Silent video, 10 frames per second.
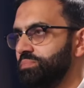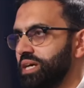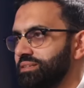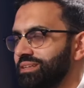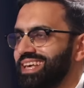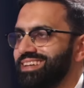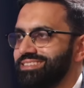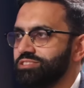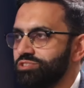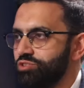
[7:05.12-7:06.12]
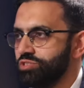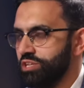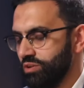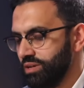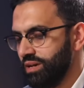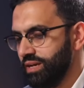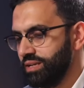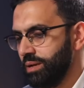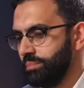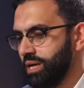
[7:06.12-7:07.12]
debate, and again, it's usually
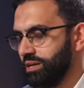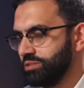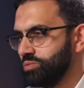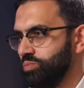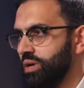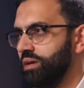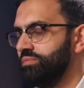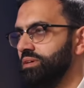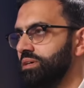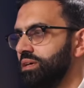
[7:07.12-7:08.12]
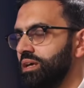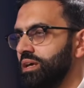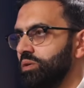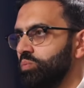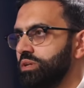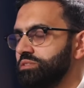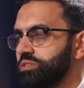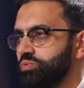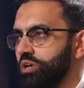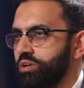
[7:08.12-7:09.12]
online about whether what is
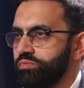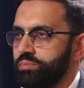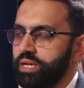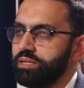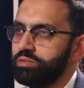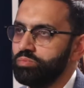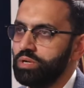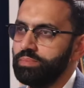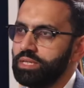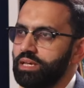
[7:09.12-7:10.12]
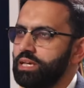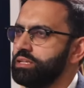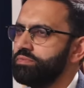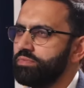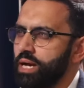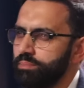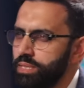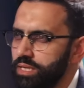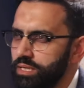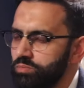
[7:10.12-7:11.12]
the role of the men and women in the
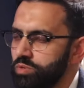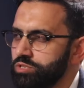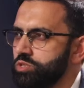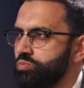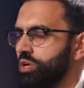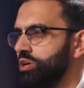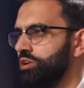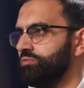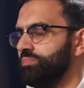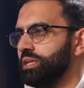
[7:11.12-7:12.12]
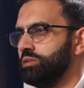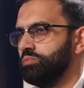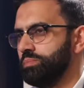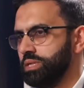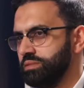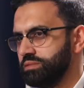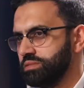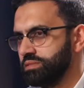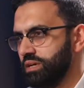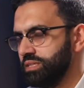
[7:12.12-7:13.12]
family, mm. what's the role of men and women mm. in hmm.
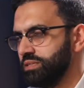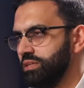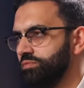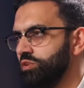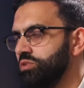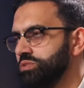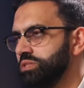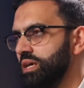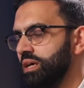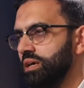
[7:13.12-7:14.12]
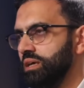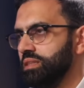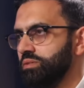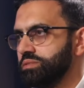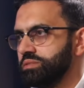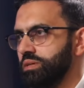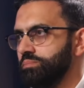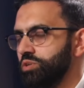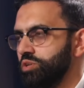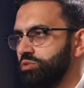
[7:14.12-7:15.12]
society, and of course, there are
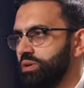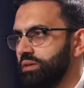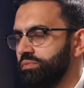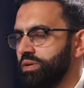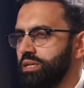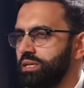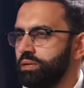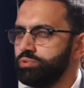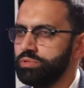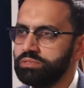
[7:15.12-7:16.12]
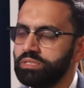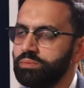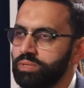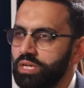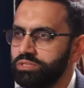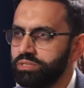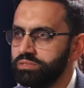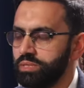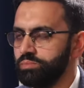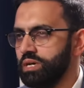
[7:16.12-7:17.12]
some who have a very liberal interpretation,
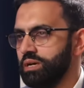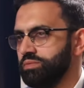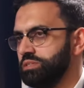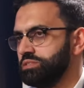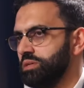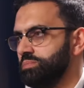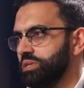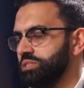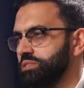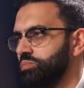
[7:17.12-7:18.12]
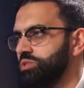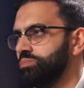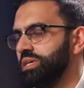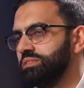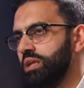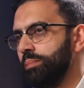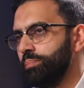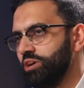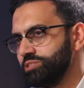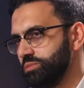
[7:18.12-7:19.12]
and some who have an interpretation which makes it
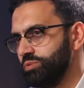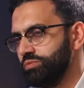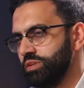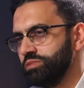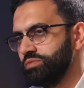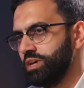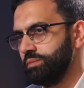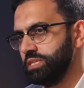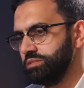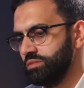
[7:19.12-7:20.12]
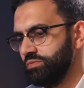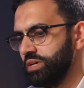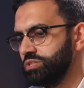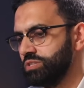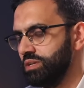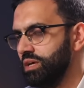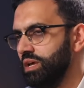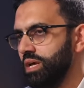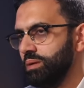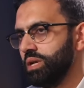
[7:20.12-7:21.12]
impossible for those families to function.
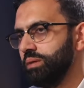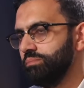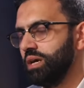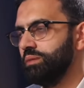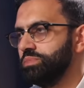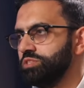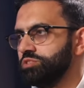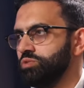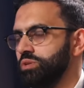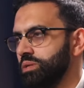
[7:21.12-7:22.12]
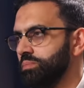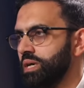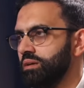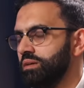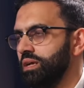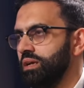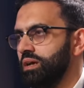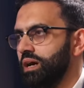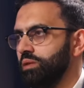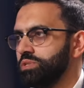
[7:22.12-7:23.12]
But I'm I'm just talking about
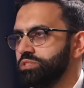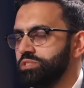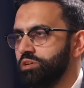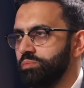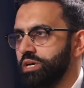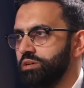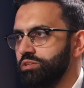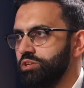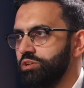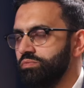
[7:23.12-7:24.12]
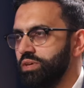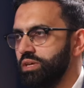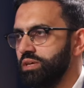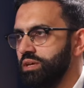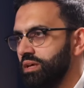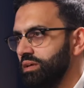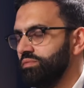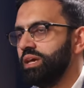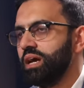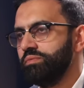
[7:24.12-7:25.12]
I want to know about you know the
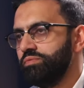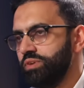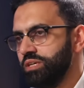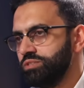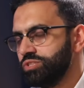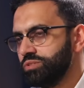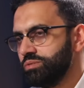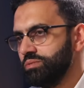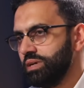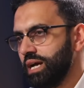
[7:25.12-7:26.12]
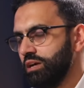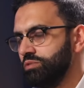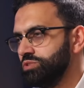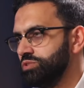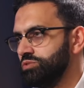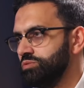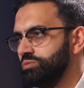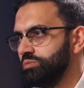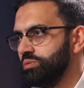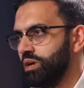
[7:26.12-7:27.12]
the average how
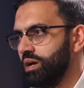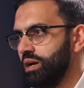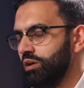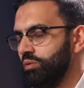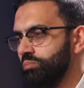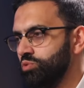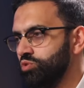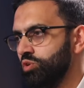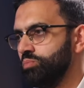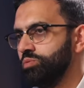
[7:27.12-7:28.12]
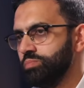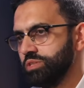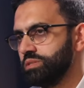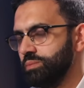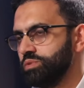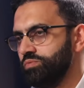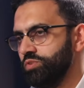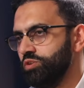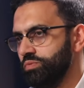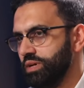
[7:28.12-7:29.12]
do uh, normal Muslims
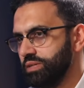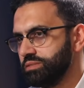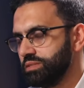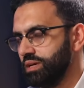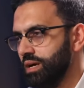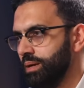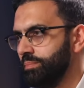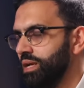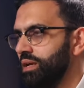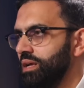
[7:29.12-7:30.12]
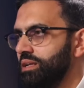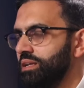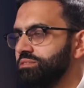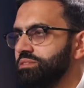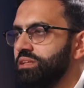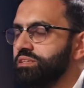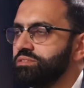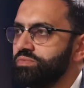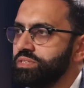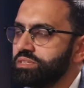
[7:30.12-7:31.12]
view this. Um, Let's
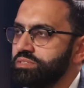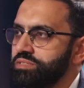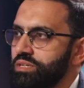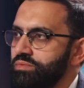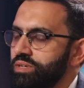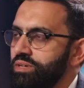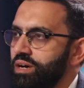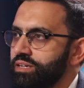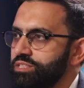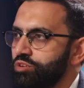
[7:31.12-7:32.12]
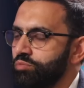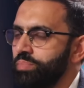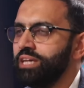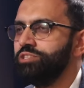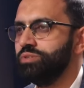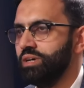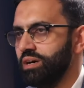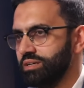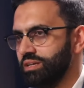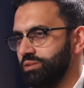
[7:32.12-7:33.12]
let's first consider the idea of
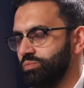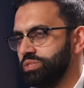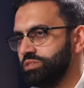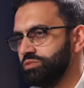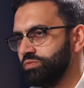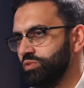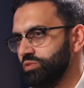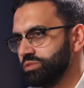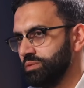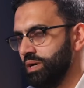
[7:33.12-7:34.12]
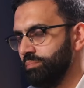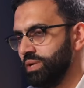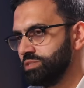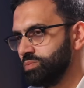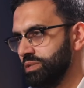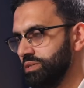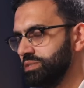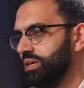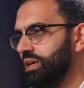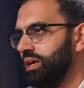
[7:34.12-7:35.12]
patriarchy, which is of course a, a
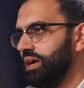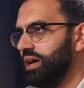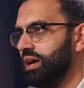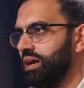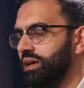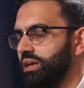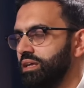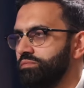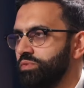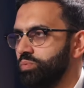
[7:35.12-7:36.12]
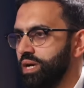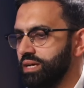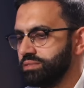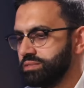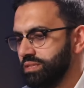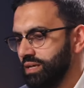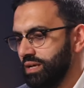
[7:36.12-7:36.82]
buzzword uh, in the West.